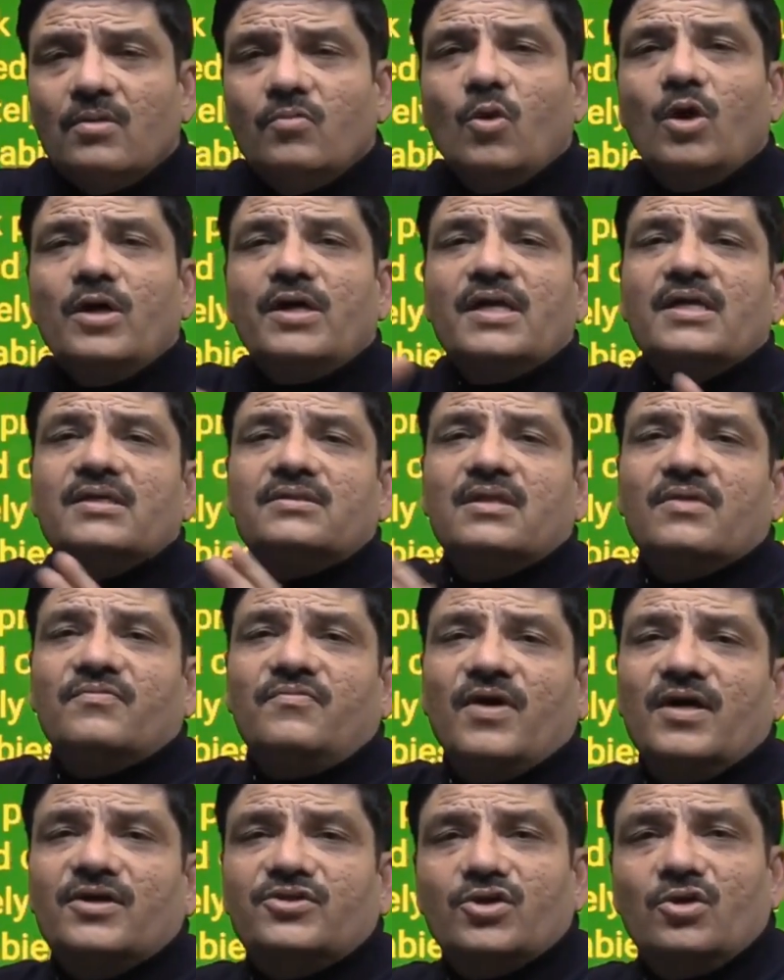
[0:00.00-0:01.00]
what is the
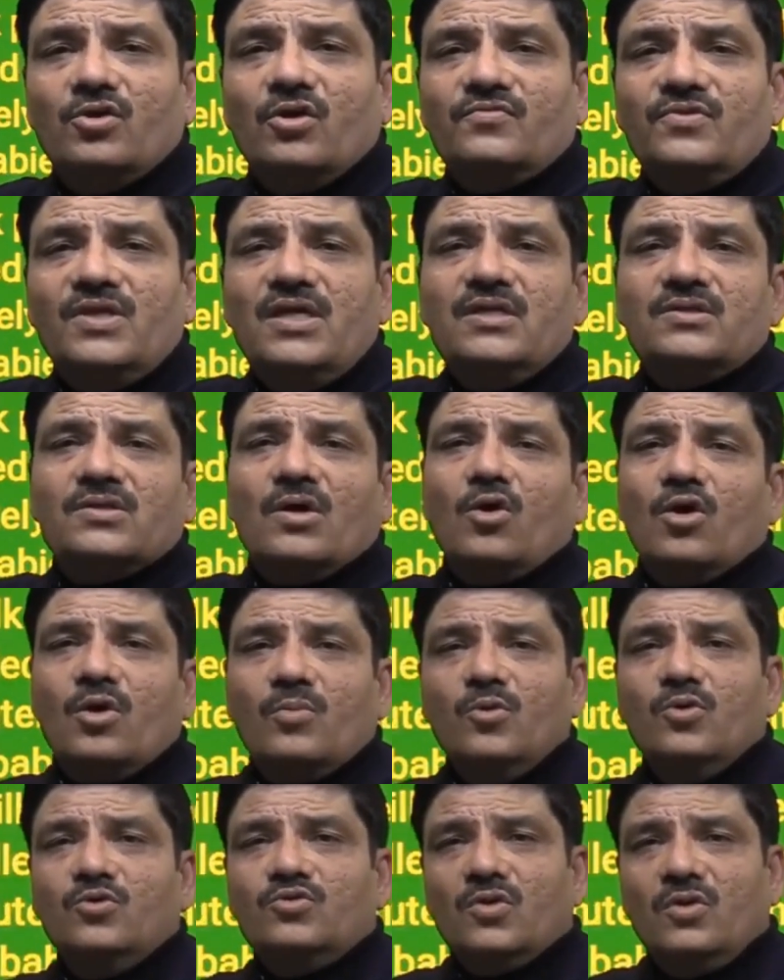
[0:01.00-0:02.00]
function of these
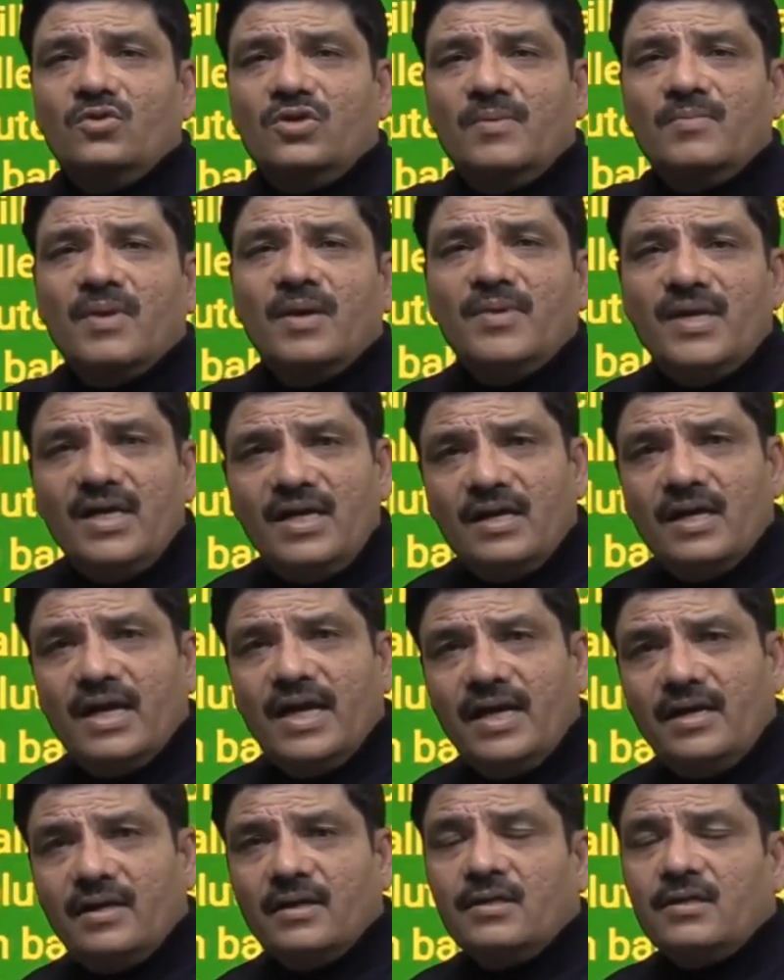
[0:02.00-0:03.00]
hormones on the mammary
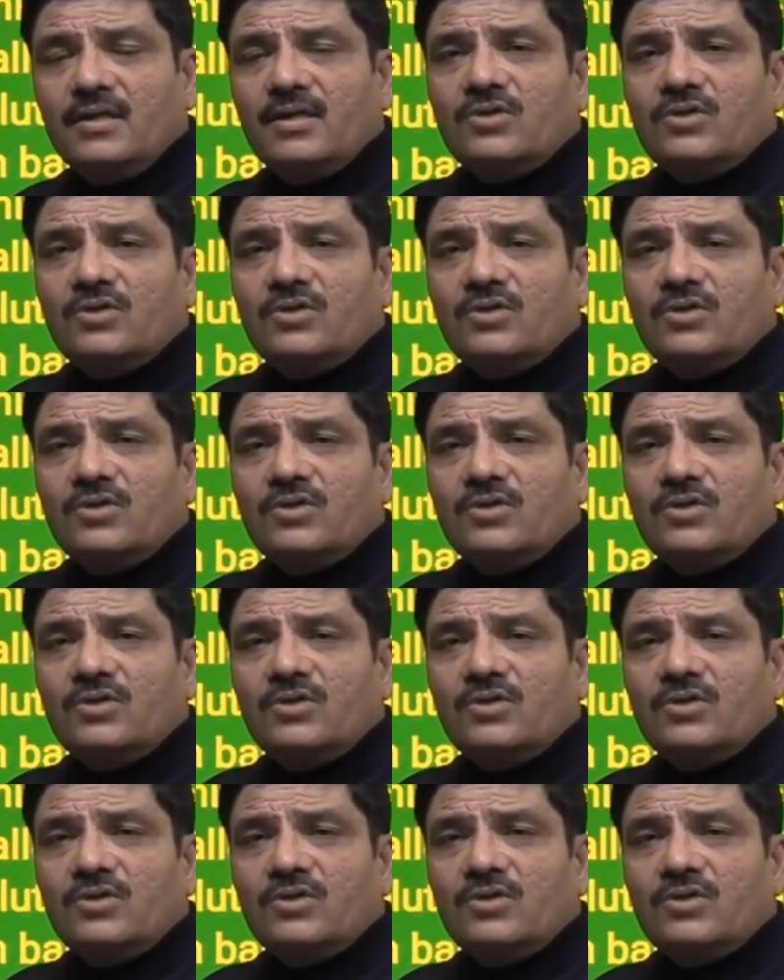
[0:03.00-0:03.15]
gland.